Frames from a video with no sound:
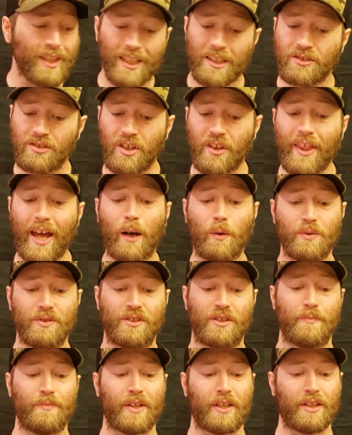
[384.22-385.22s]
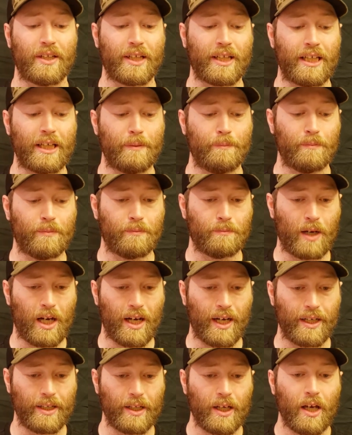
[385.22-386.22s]
So that was something to keep in
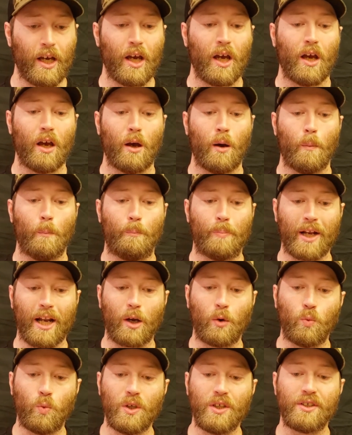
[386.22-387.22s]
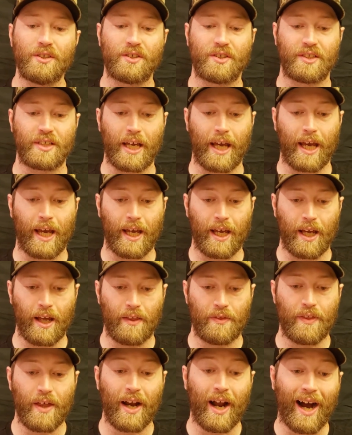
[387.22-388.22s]
mind. But I will say
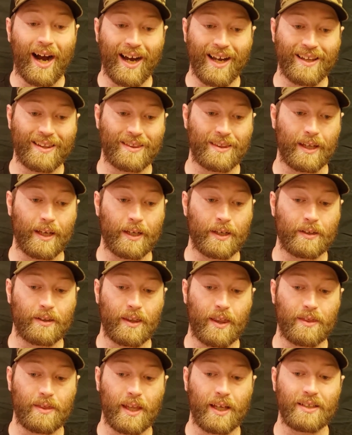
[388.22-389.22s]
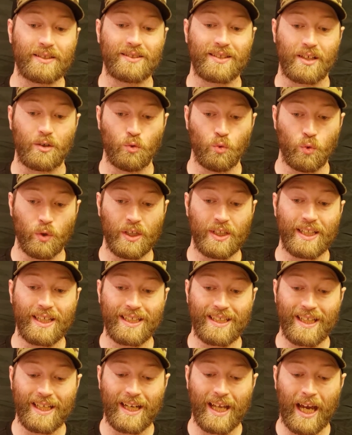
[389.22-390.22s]
that I think the things that really
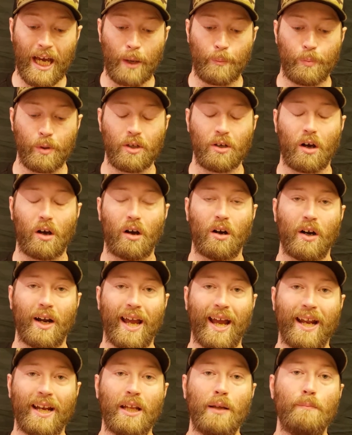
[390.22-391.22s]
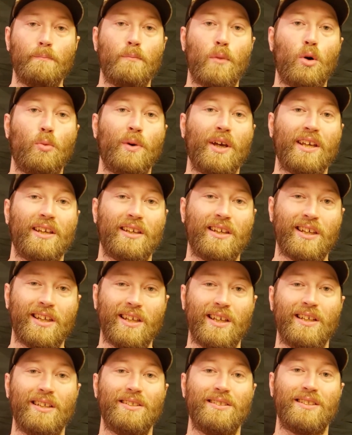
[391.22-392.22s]
did happen are any moment
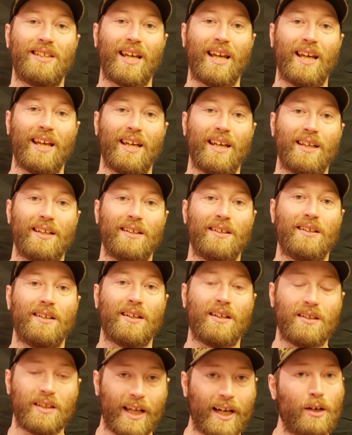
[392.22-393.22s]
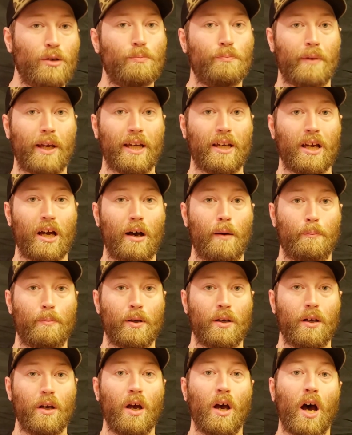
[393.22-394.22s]
he is in clown
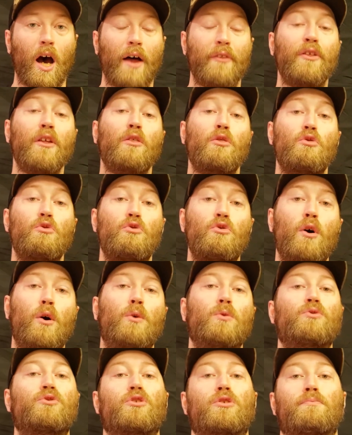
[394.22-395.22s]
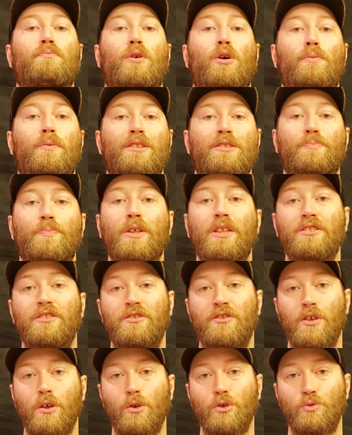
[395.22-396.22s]
makeup. I think those are moments,
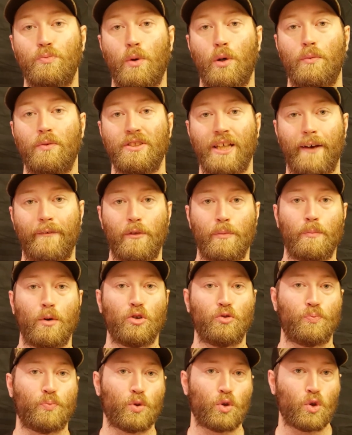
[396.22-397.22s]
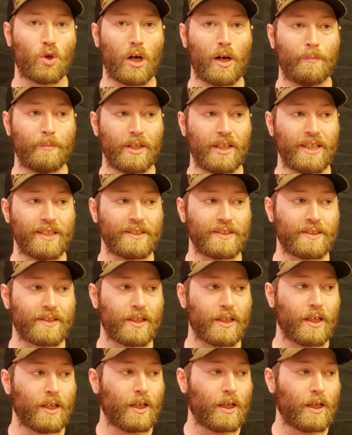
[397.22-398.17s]
because those moments have the most prominent